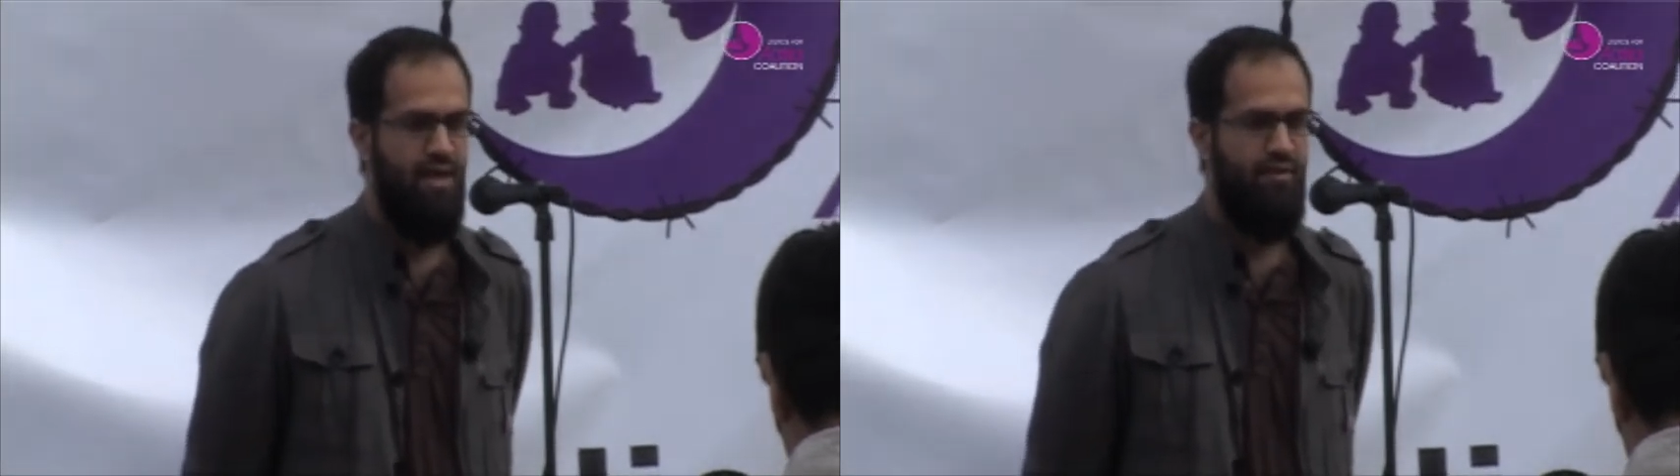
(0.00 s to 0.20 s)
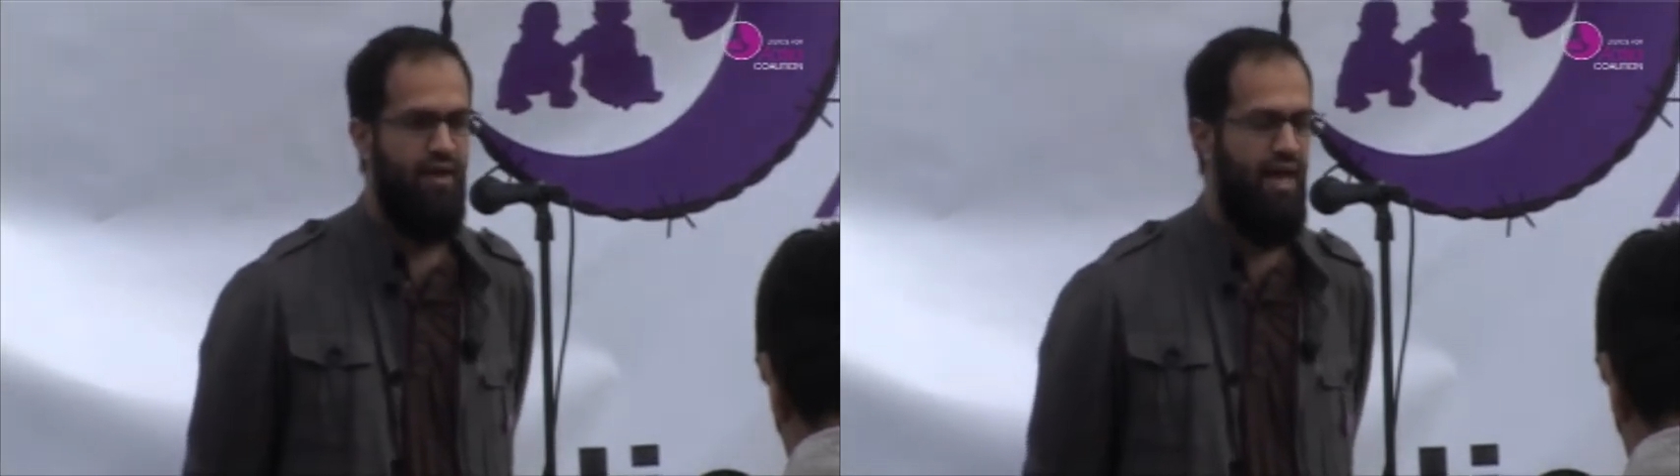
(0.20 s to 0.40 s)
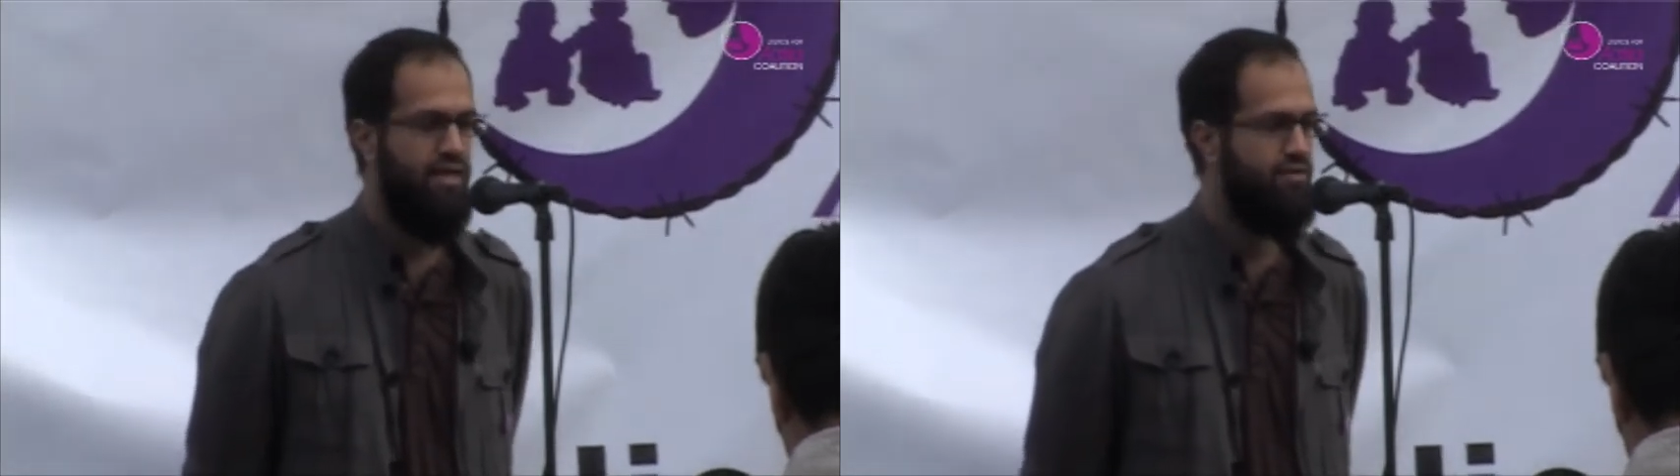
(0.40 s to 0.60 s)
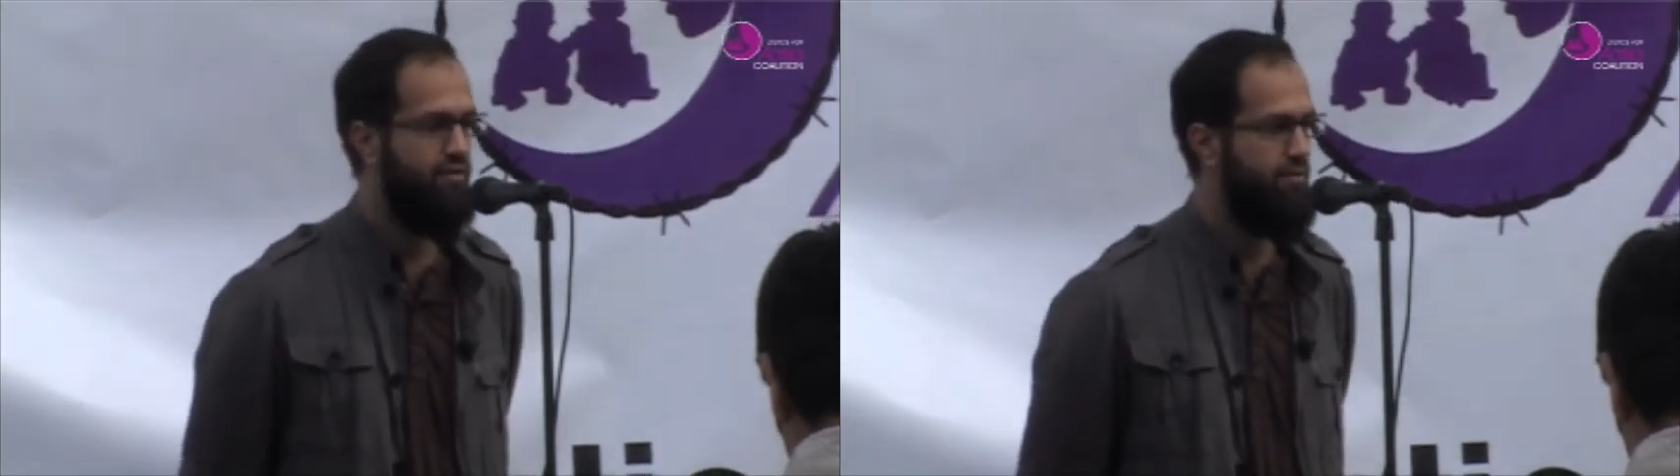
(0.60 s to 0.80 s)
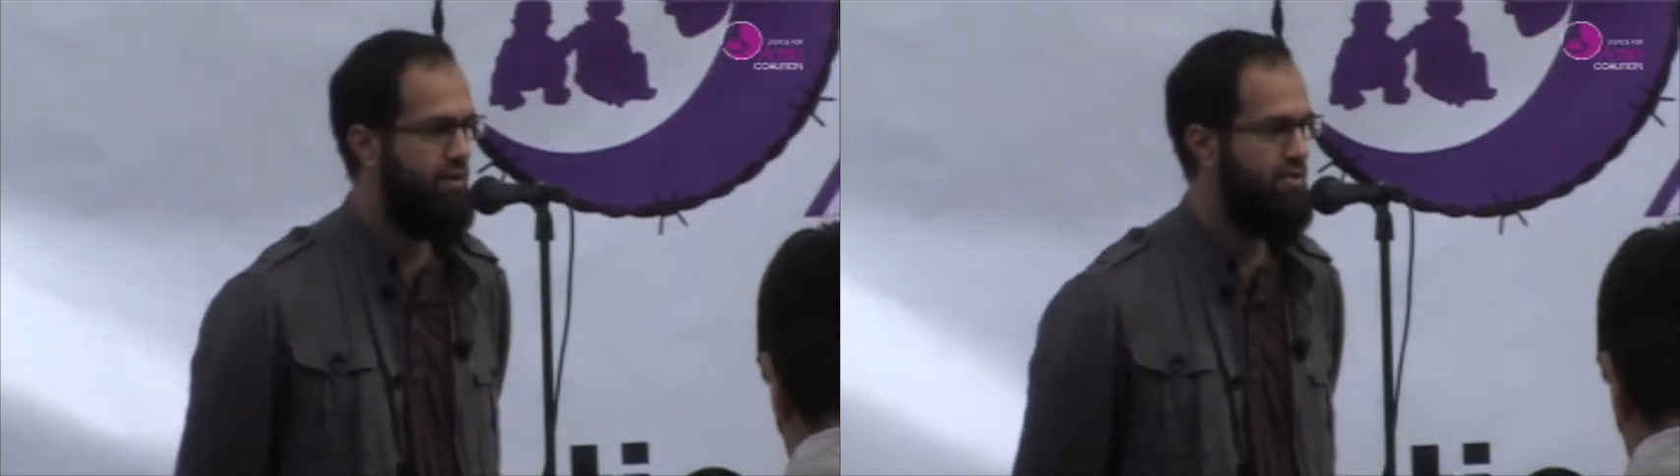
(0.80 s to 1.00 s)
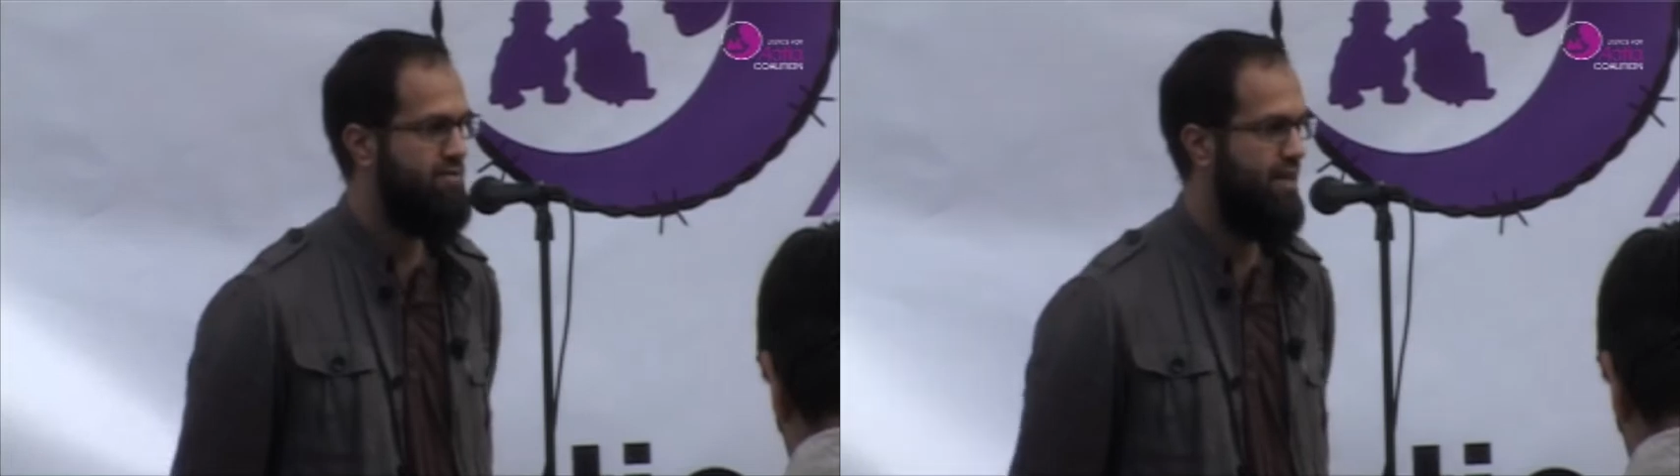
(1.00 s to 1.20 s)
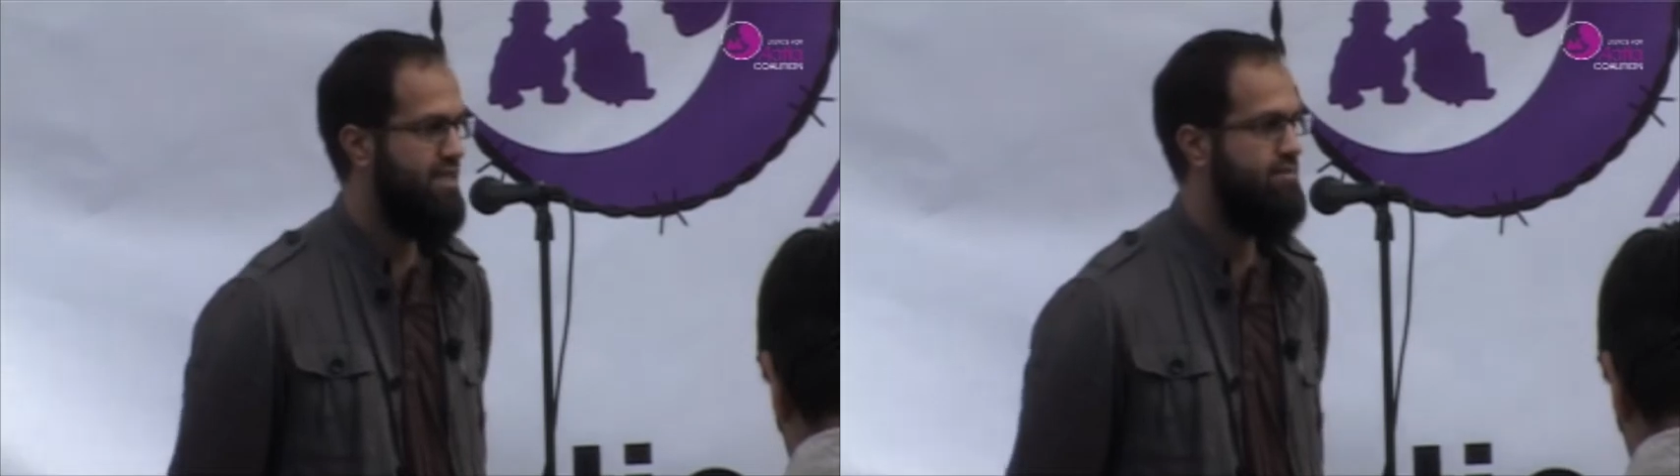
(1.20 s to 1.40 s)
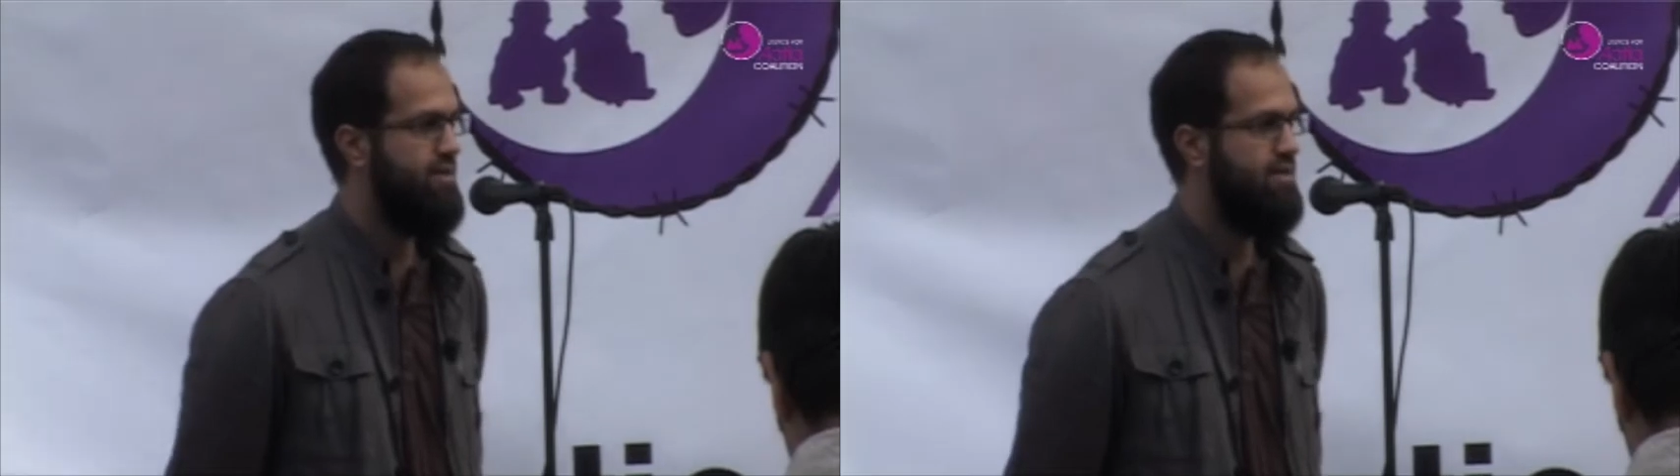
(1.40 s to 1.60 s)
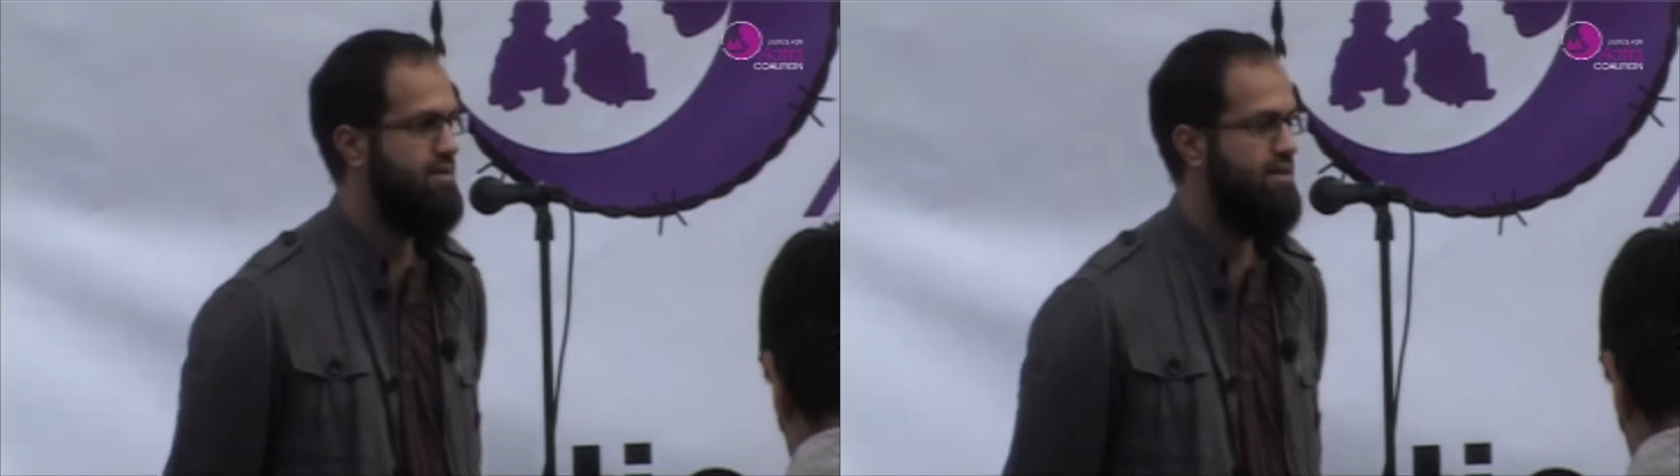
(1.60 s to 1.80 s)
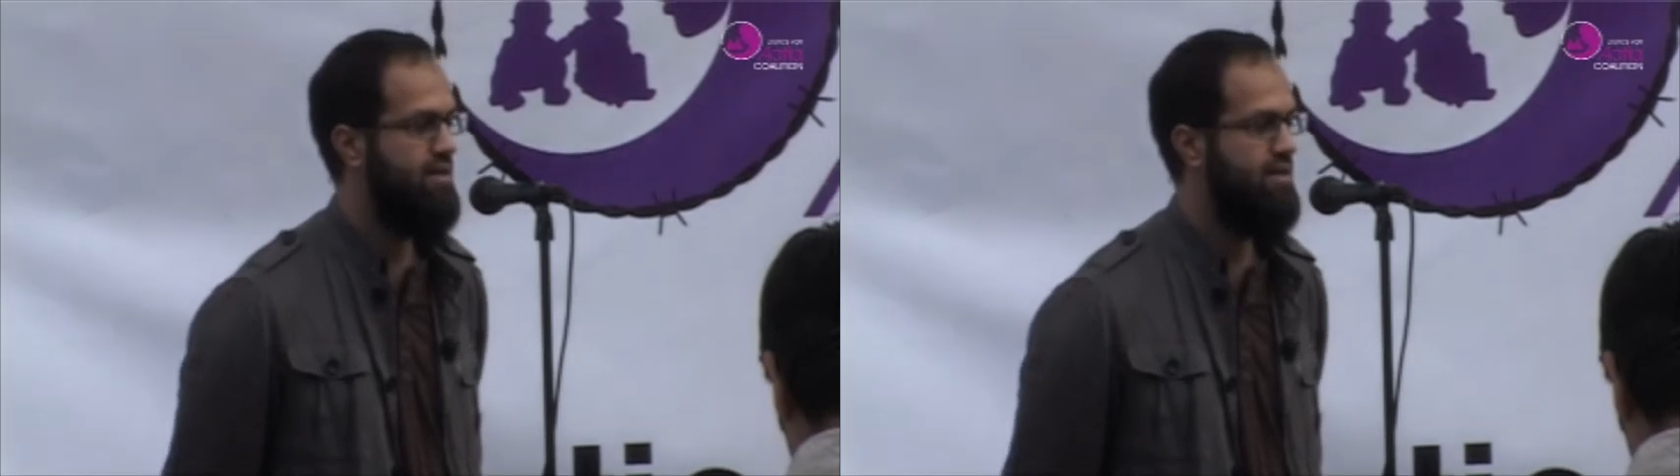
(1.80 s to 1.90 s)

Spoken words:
at the hands of an abusive husband.